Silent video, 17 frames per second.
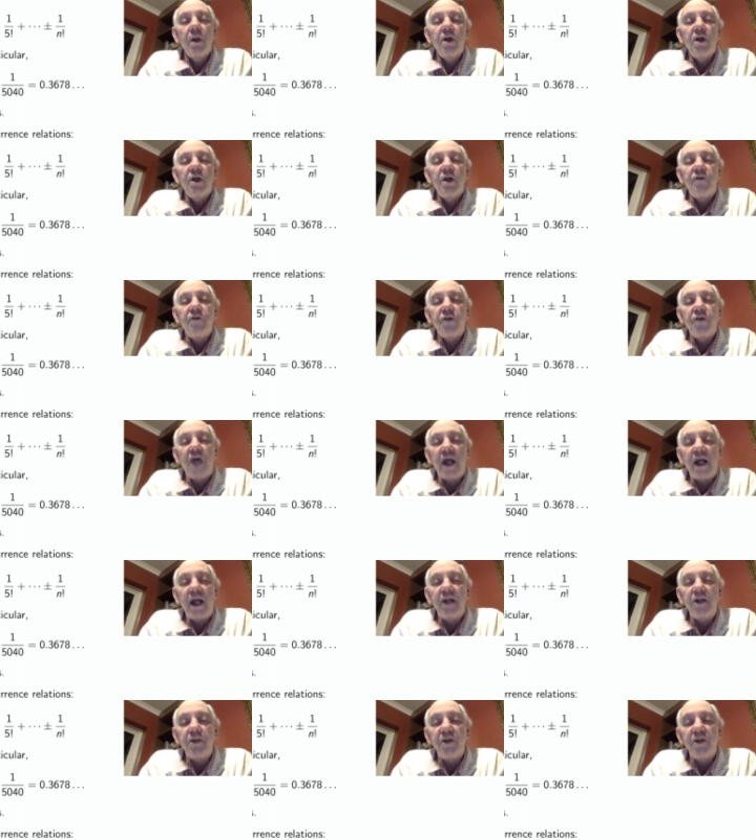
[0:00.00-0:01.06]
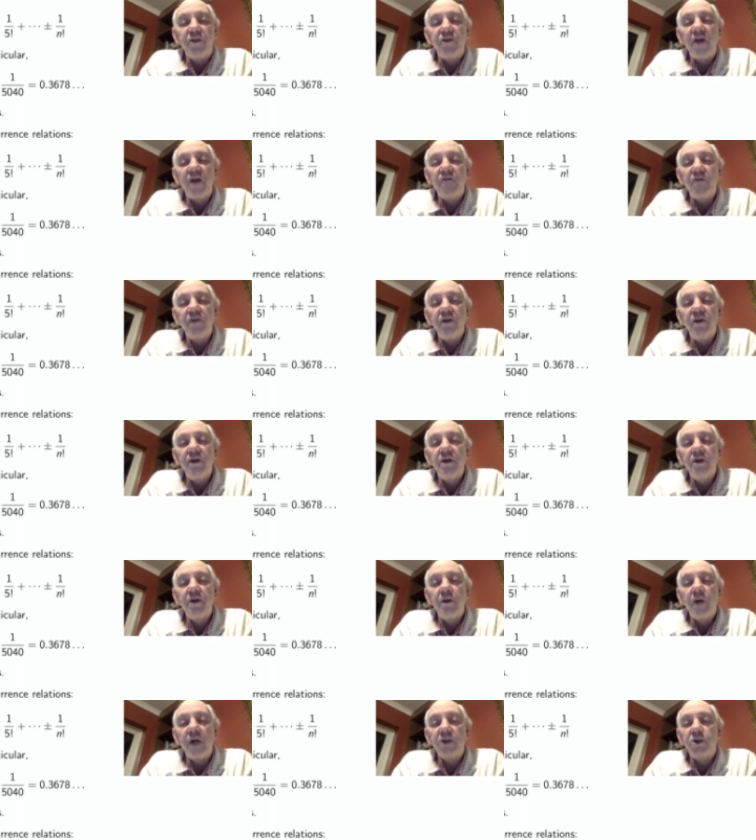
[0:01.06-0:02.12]
If you take n to be 7,
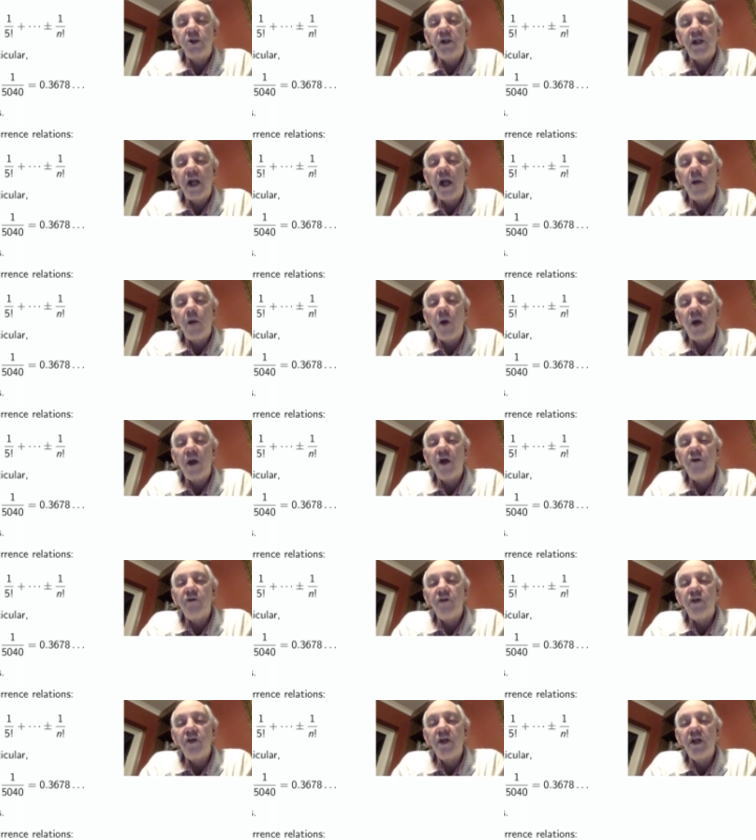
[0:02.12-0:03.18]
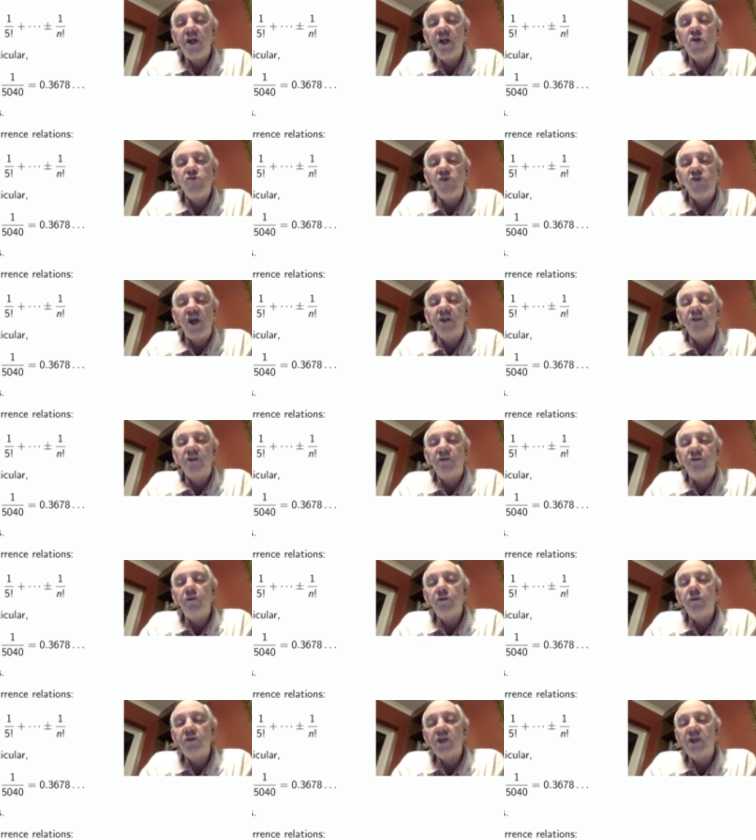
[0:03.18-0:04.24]
you actually get 1 over e correct to
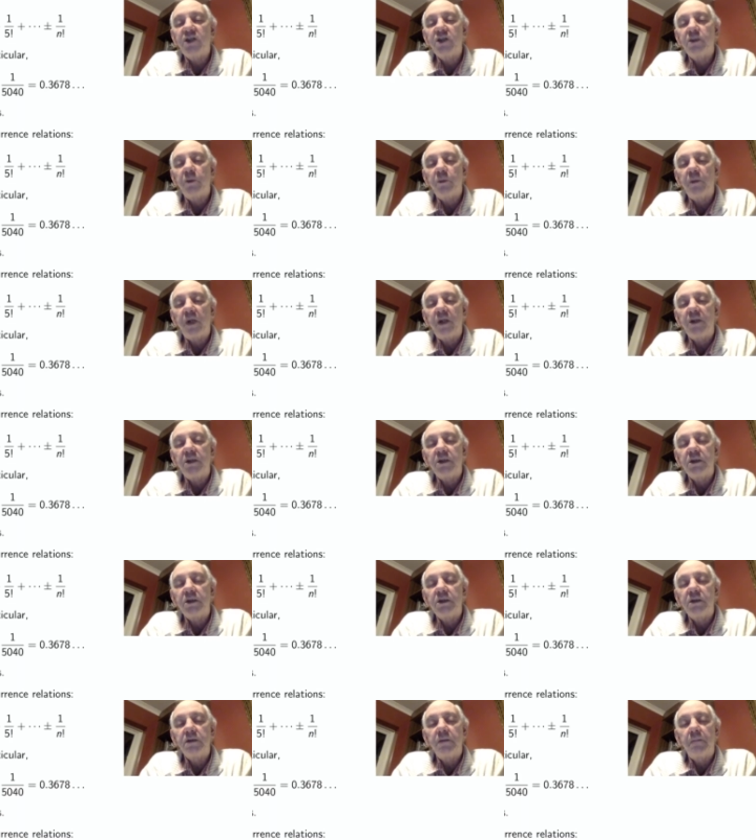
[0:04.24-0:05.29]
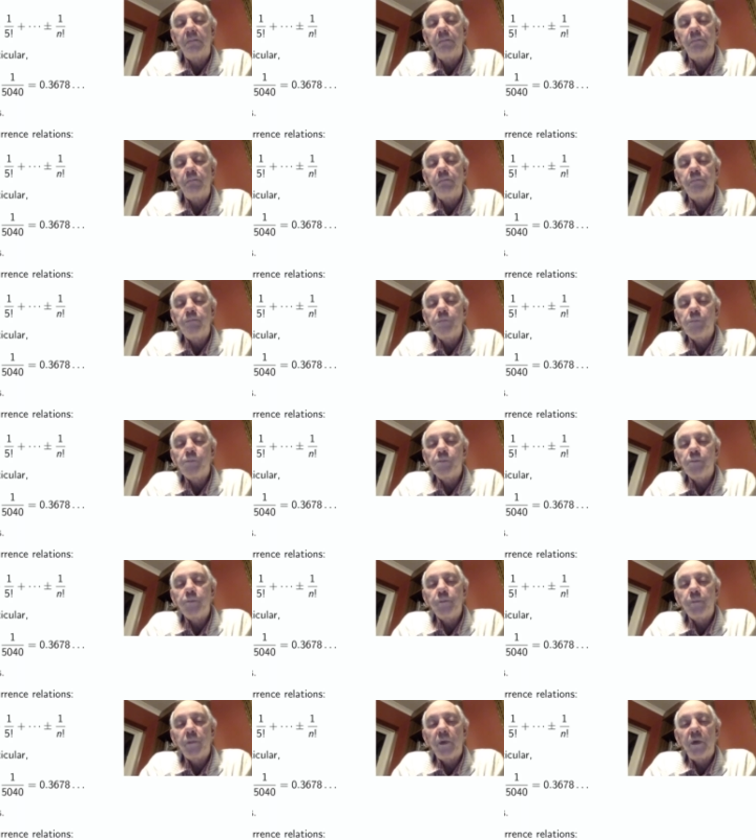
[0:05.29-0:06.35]
4 decimal places.
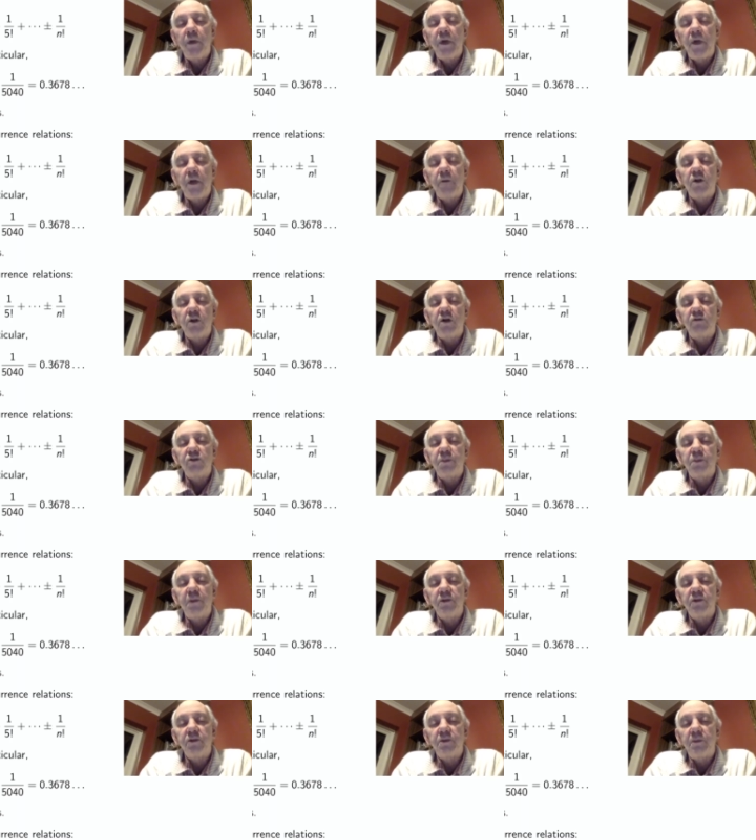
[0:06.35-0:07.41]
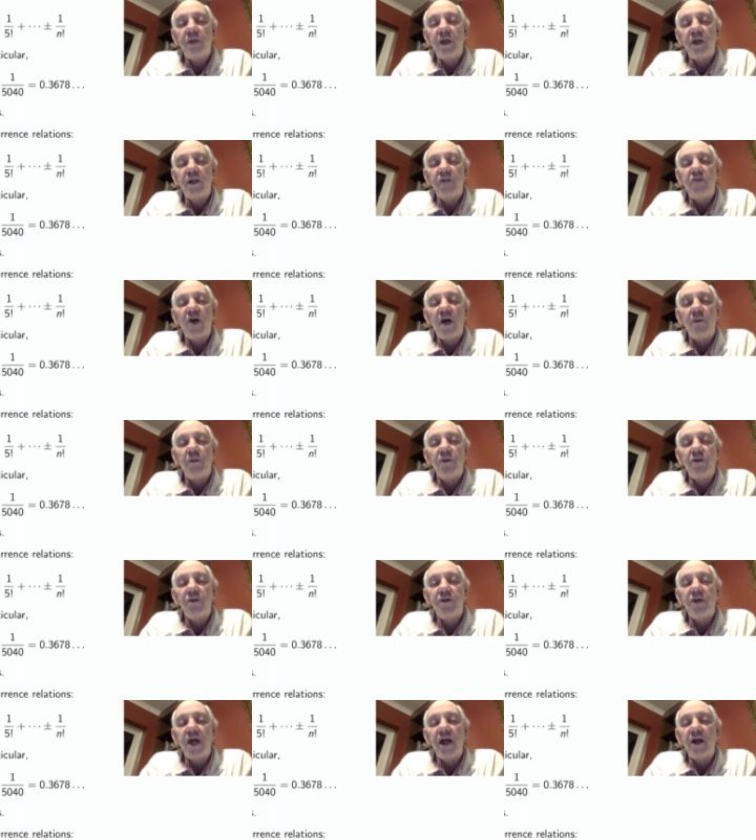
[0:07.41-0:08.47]
And that would correspond to playing around with a
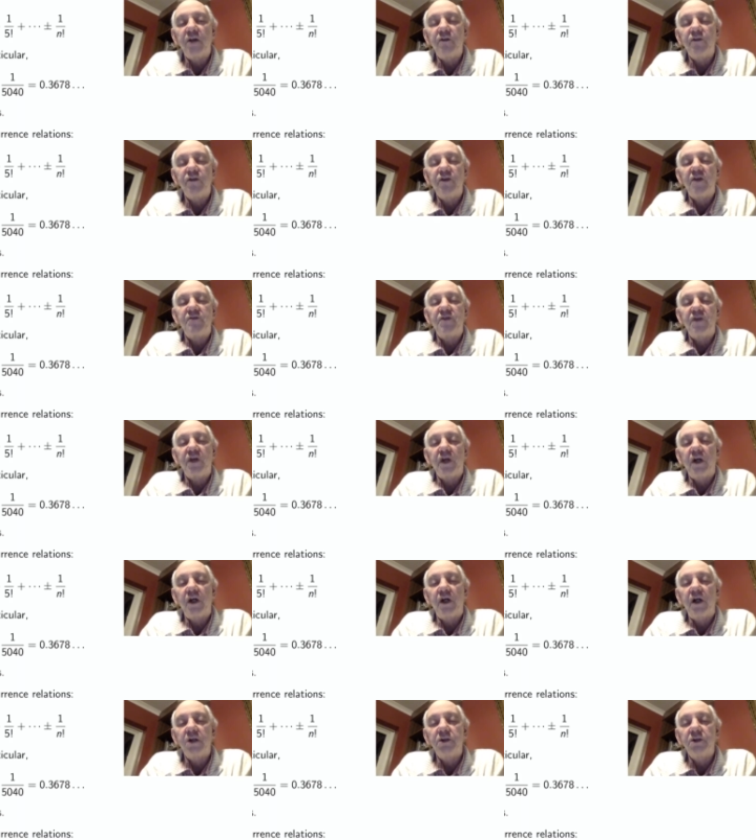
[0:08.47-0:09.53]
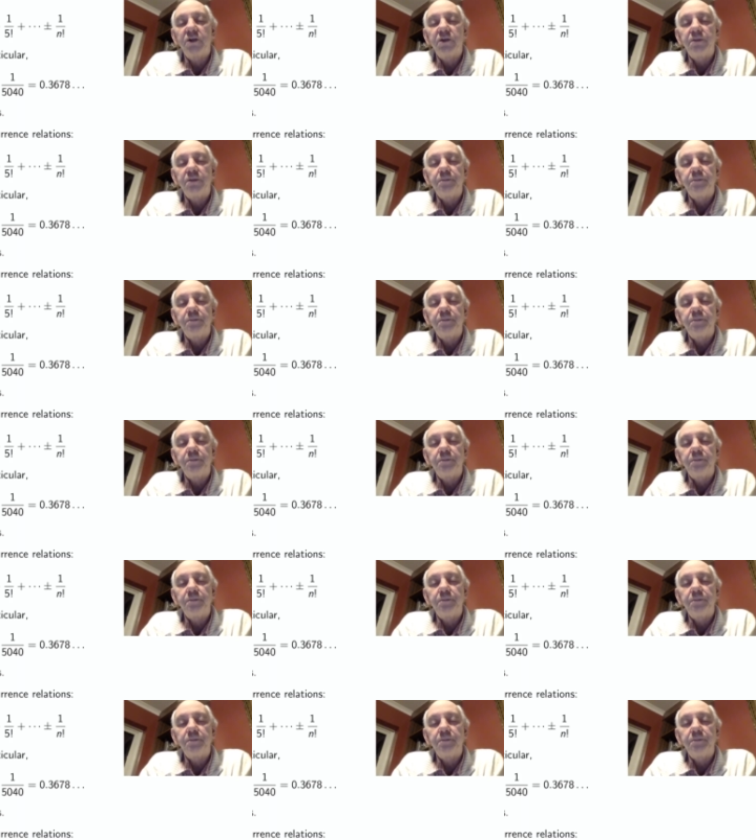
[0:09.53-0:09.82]
deck of 7 cards.